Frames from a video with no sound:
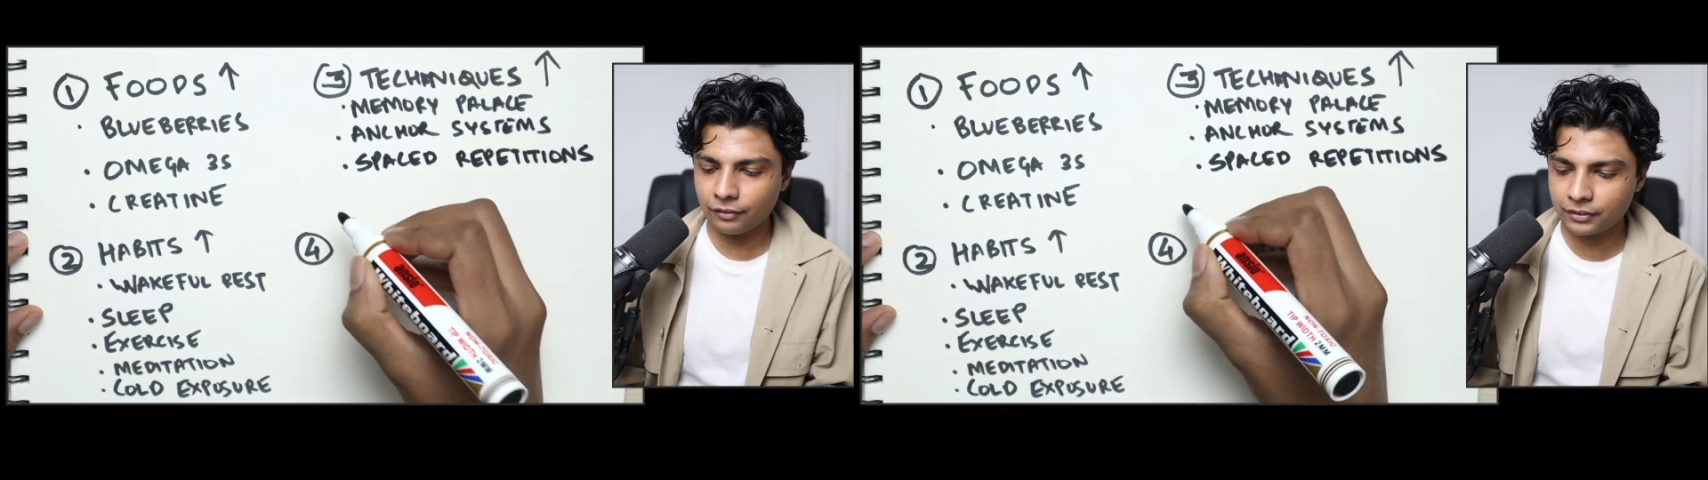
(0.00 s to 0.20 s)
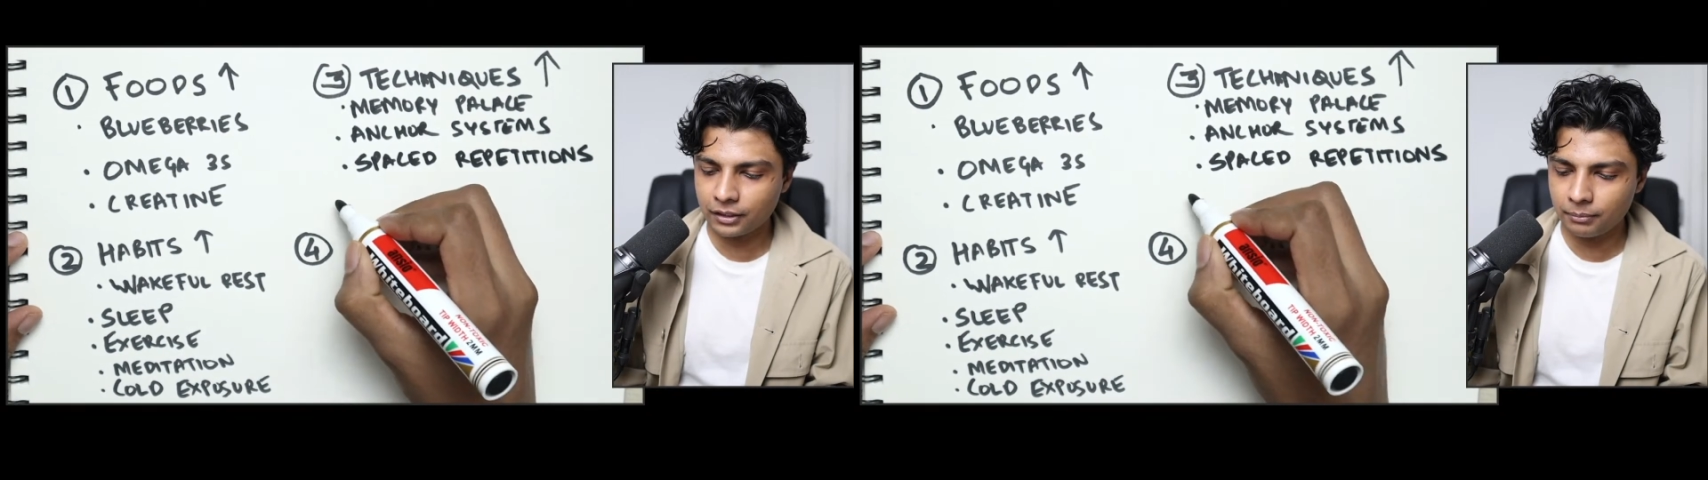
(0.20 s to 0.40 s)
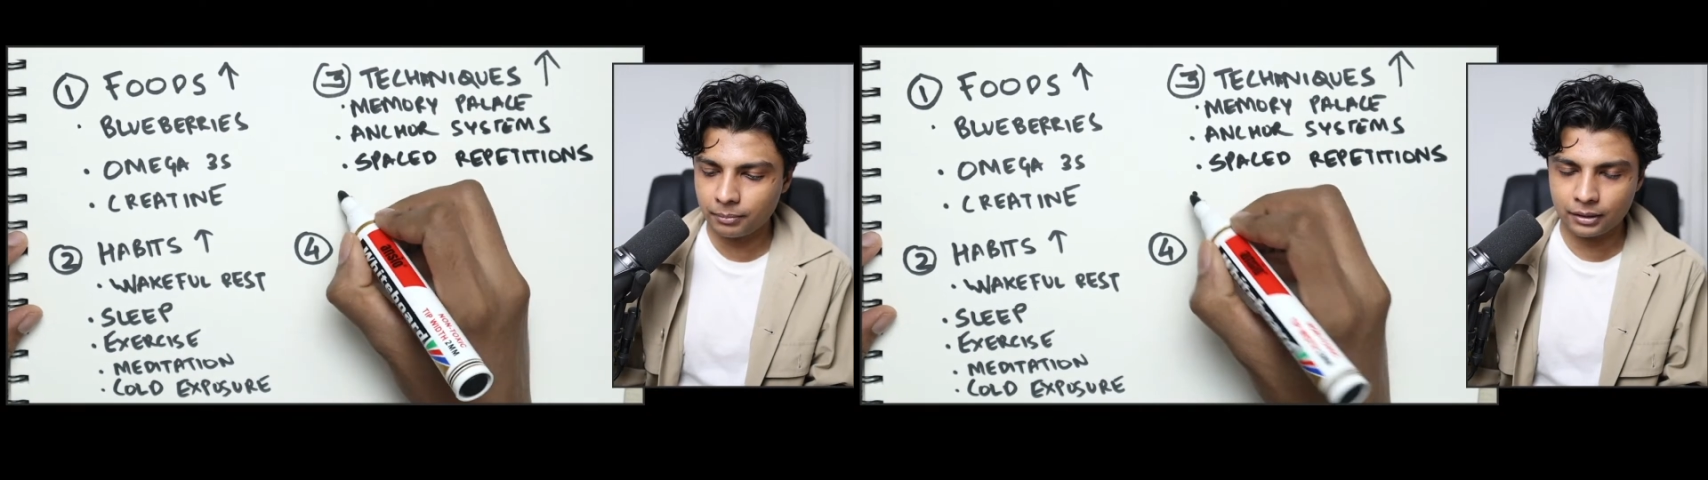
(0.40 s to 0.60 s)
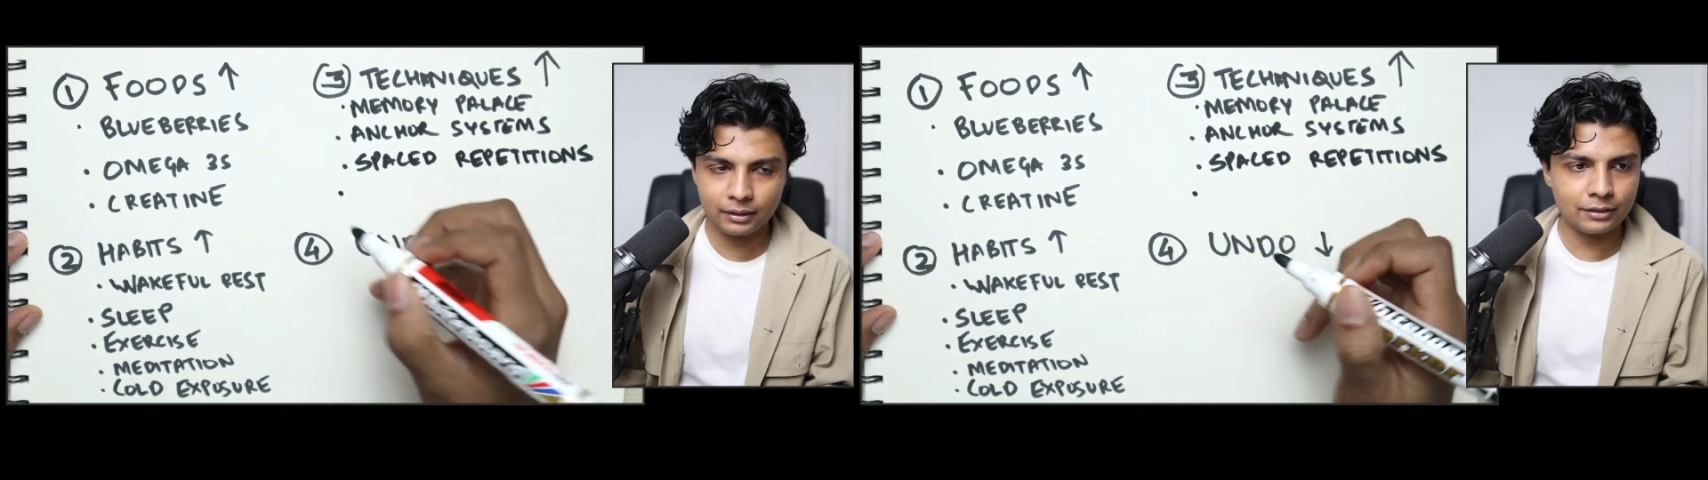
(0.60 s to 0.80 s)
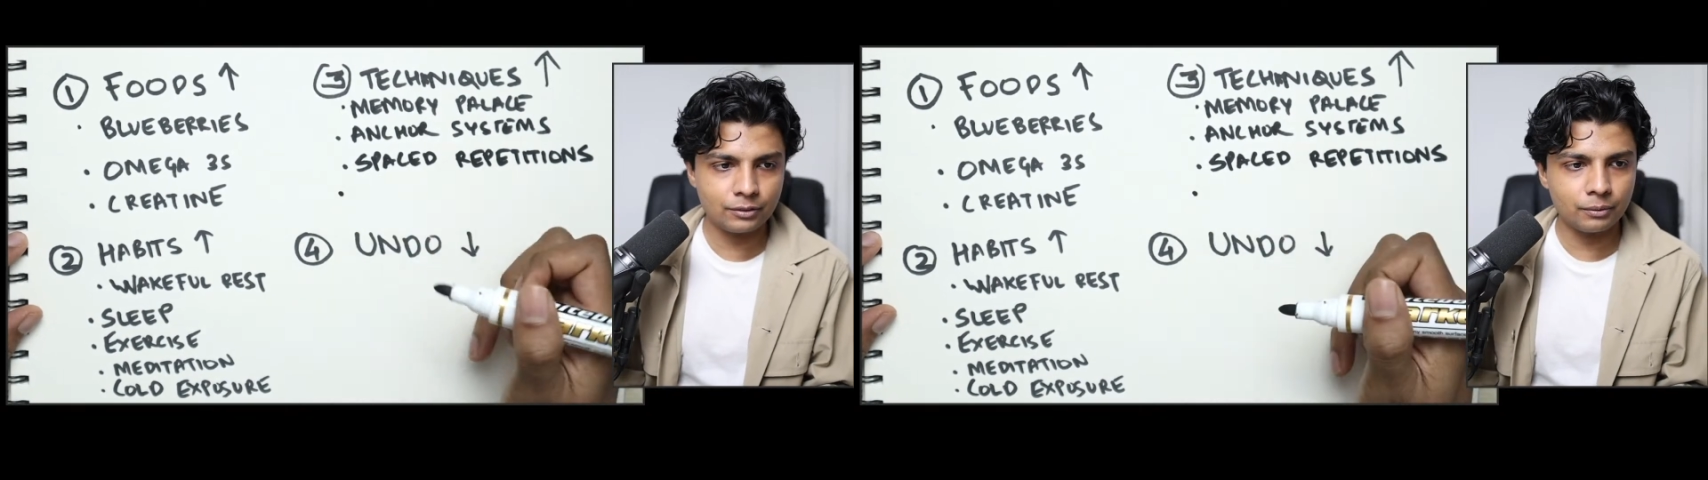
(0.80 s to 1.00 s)
screen, but
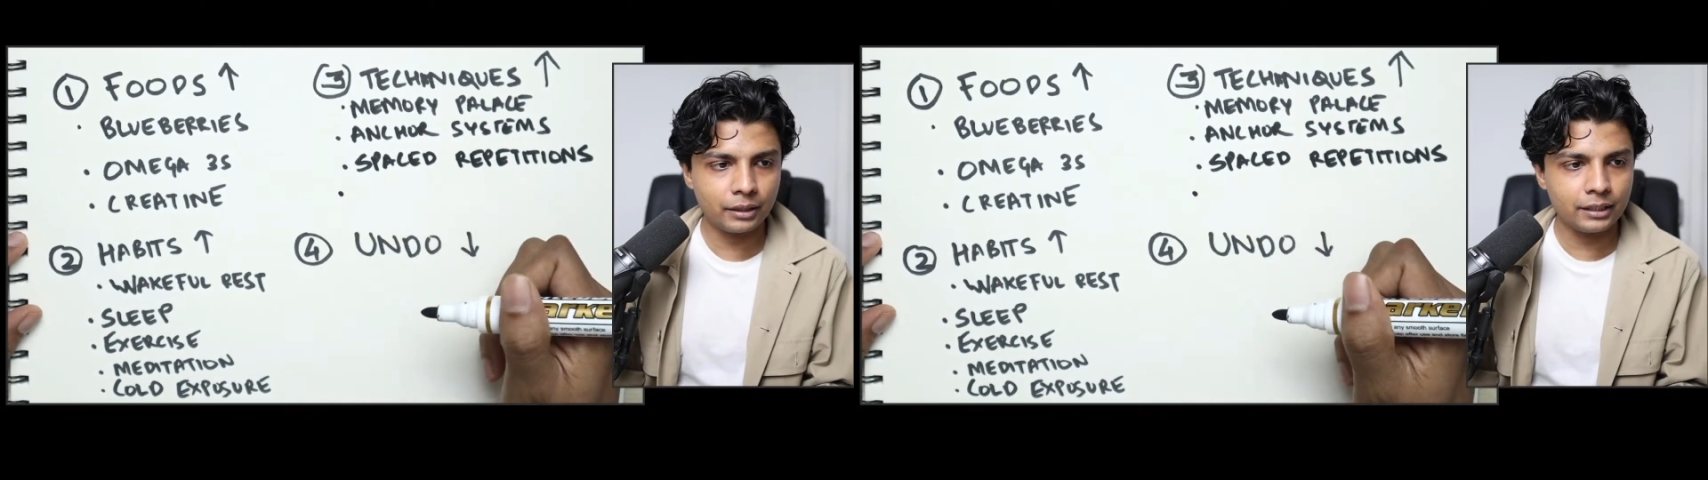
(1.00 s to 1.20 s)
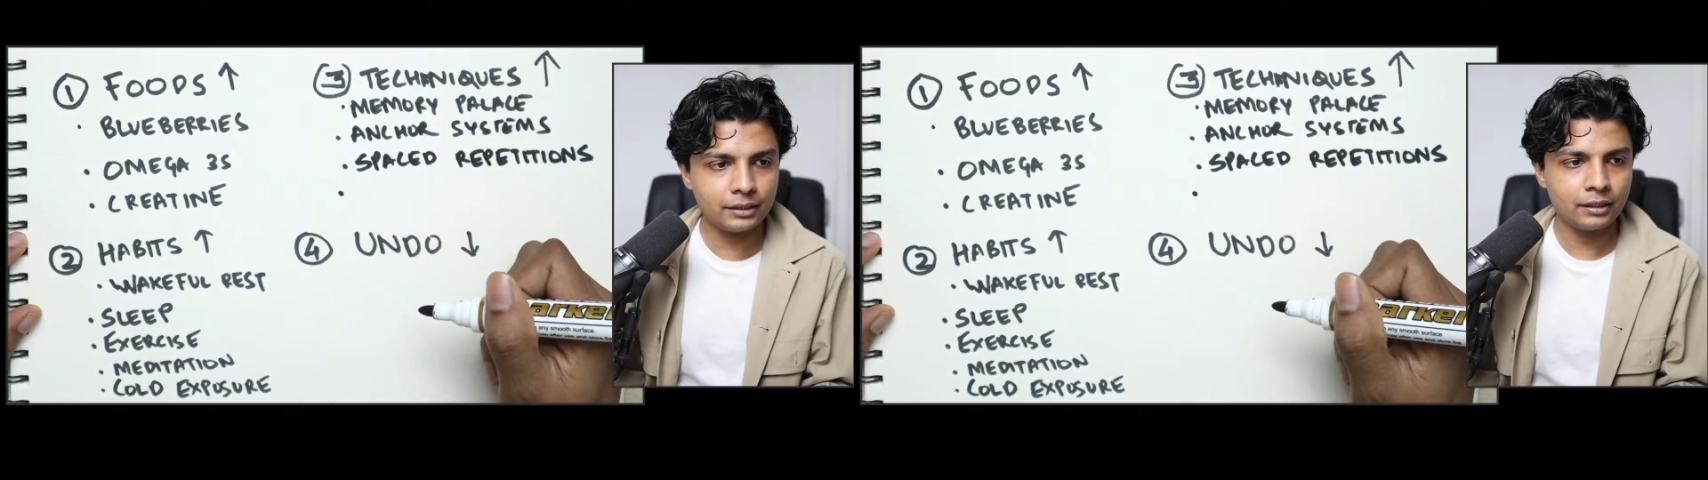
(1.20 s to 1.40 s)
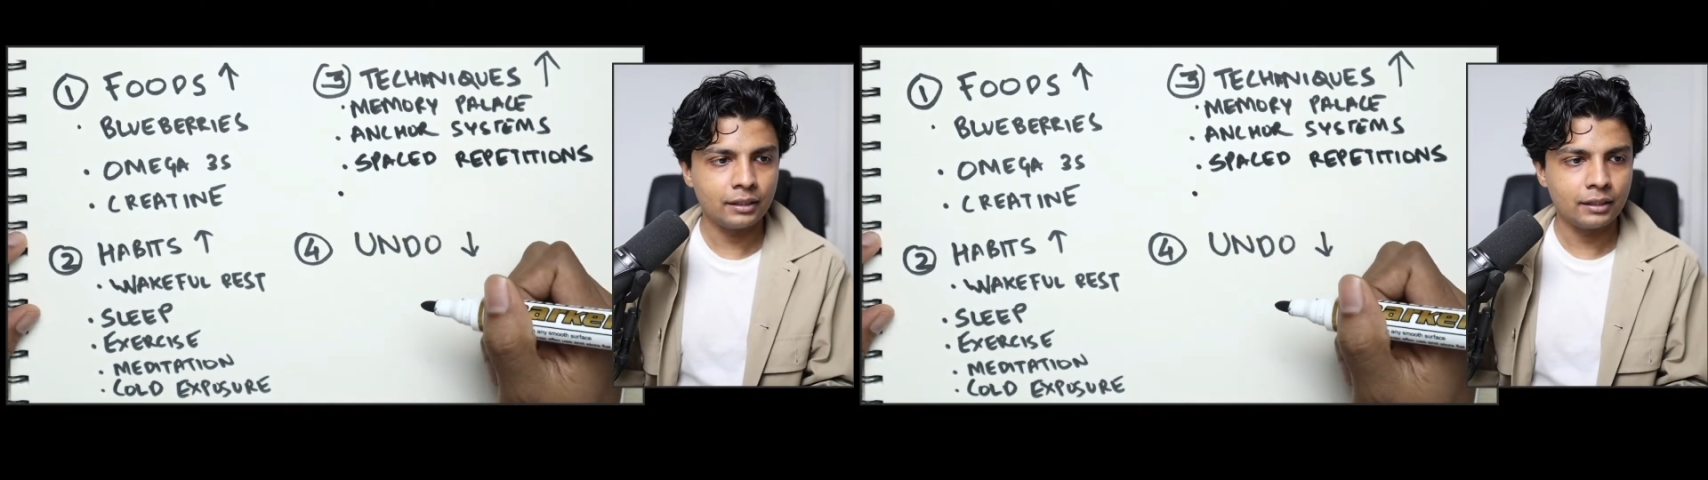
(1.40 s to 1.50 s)
that's all right.